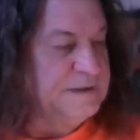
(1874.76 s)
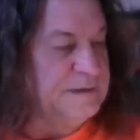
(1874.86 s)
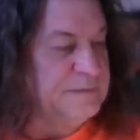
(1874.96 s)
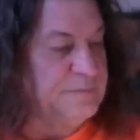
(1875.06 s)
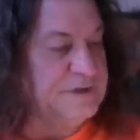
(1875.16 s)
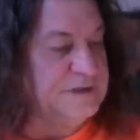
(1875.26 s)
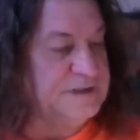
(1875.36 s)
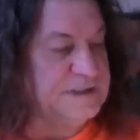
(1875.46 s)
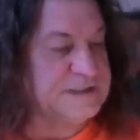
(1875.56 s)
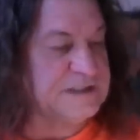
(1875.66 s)

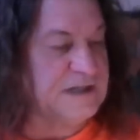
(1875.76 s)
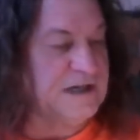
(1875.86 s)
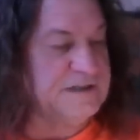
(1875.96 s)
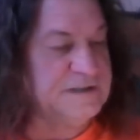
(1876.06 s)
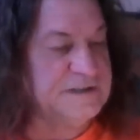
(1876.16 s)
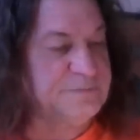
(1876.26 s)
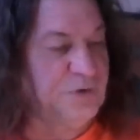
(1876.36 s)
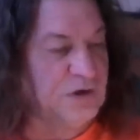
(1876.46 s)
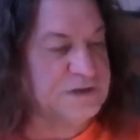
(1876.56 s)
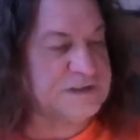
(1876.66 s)
in these
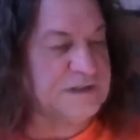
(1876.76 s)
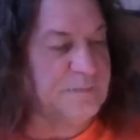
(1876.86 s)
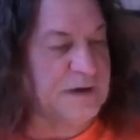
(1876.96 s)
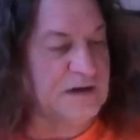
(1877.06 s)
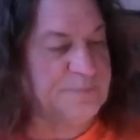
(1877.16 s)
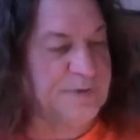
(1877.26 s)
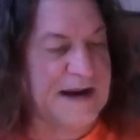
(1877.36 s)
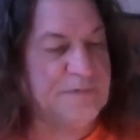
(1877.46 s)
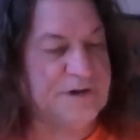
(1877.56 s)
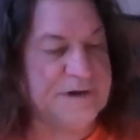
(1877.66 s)
books about
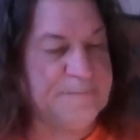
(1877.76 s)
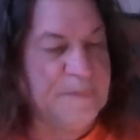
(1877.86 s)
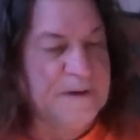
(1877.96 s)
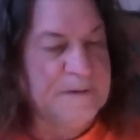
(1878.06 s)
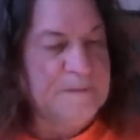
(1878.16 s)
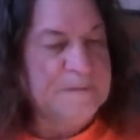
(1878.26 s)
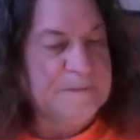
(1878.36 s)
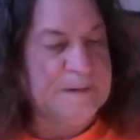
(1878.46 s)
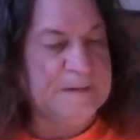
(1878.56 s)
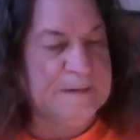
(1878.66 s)
primary
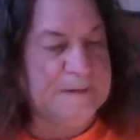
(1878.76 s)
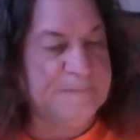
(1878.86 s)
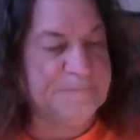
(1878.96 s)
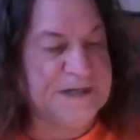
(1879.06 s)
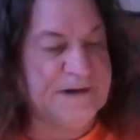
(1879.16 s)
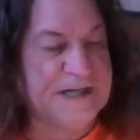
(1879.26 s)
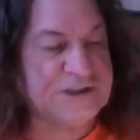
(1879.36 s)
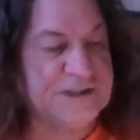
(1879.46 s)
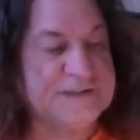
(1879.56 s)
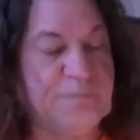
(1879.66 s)

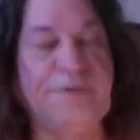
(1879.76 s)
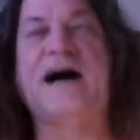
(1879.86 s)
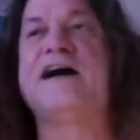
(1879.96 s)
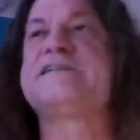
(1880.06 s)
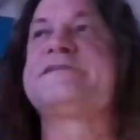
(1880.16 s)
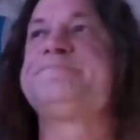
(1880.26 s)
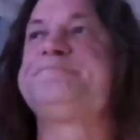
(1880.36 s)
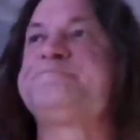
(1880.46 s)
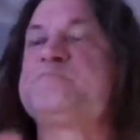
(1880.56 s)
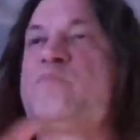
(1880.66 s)
directions. But
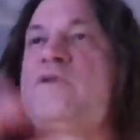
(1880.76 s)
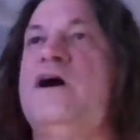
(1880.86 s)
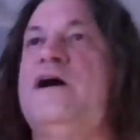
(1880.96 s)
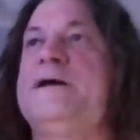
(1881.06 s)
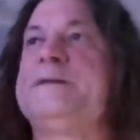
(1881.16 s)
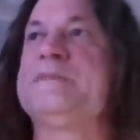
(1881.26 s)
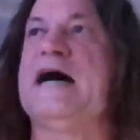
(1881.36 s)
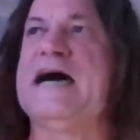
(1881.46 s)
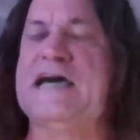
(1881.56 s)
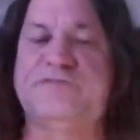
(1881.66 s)

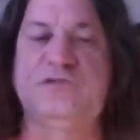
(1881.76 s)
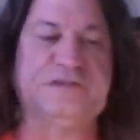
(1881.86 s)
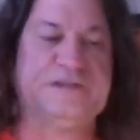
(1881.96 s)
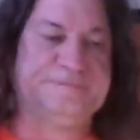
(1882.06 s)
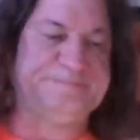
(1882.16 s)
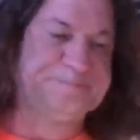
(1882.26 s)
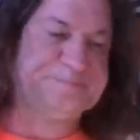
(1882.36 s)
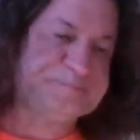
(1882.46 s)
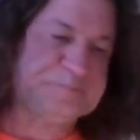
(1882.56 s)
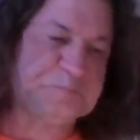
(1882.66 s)
I have looked
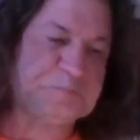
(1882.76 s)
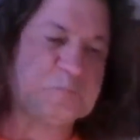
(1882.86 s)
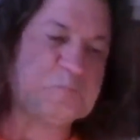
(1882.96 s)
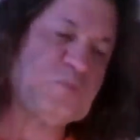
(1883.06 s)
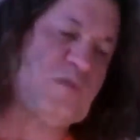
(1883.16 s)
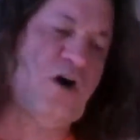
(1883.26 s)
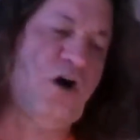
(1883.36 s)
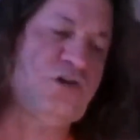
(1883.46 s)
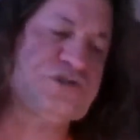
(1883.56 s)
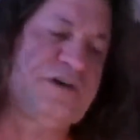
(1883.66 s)

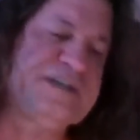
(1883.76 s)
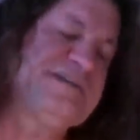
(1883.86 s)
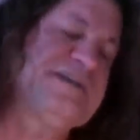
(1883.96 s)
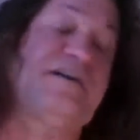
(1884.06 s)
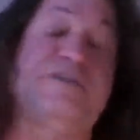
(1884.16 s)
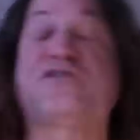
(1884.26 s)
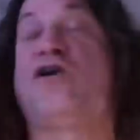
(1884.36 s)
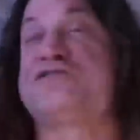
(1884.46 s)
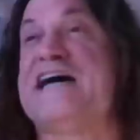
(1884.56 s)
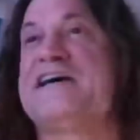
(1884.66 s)
also in, of
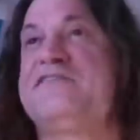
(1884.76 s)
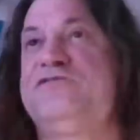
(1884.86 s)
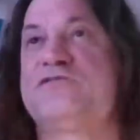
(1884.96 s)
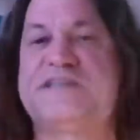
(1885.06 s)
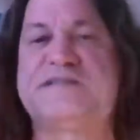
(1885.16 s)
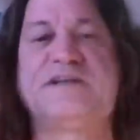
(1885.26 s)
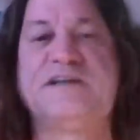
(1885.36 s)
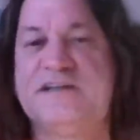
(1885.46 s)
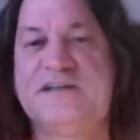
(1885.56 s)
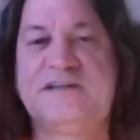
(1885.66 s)
course, I have looked
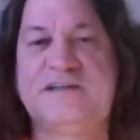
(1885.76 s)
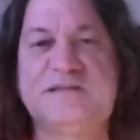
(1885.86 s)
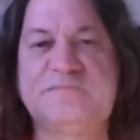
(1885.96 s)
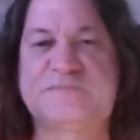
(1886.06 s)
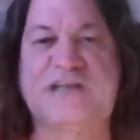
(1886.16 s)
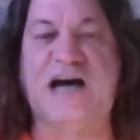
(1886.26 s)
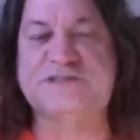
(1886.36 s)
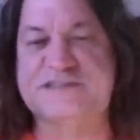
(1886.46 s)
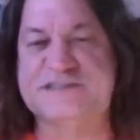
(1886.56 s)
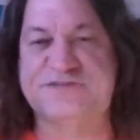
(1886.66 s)
in
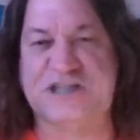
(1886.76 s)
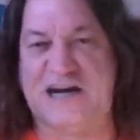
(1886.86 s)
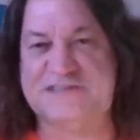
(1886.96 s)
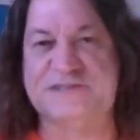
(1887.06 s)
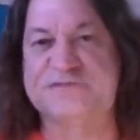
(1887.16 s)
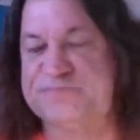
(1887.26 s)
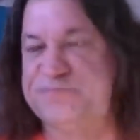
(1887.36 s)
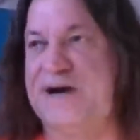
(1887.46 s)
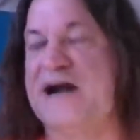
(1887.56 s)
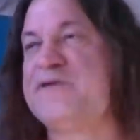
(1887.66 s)
thousands of charts of
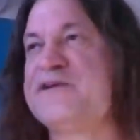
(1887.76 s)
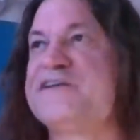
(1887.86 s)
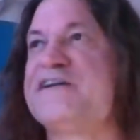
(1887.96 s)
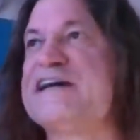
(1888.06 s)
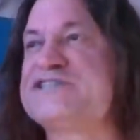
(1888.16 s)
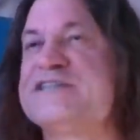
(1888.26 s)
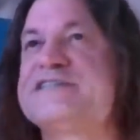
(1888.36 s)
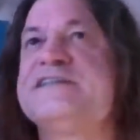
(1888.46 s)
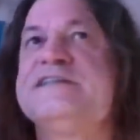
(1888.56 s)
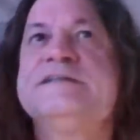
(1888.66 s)
primary
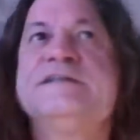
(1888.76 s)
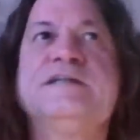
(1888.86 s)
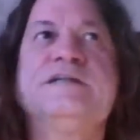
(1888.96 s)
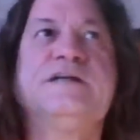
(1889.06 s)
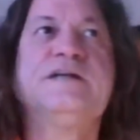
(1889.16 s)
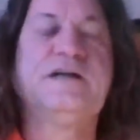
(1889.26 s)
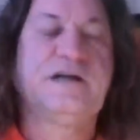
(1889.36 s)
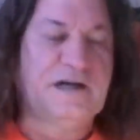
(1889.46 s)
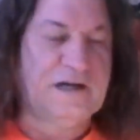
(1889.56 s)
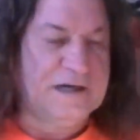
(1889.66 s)
directions.
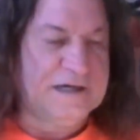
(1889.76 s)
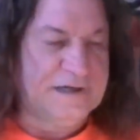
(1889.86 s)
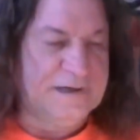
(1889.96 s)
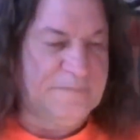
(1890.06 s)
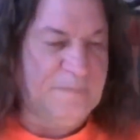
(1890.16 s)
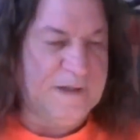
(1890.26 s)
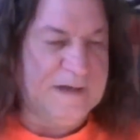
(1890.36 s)
Today,